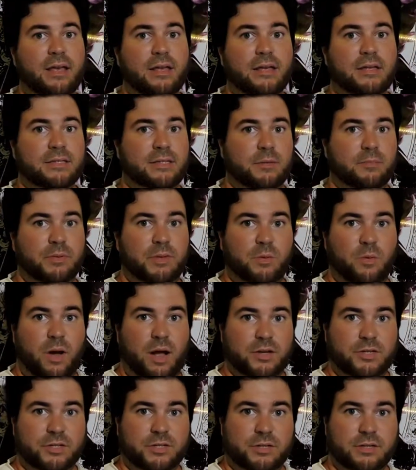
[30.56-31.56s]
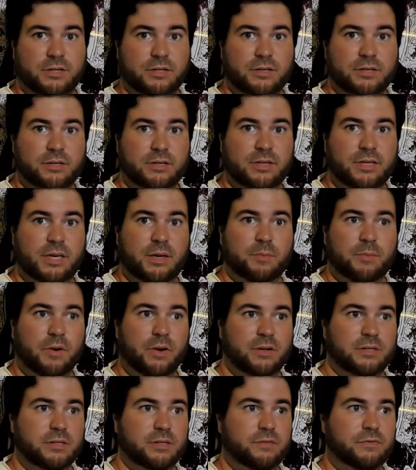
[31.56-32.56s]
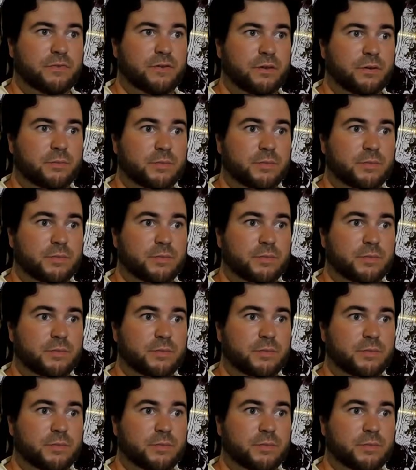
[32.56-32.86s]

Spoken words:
Simply watched key parts of the film,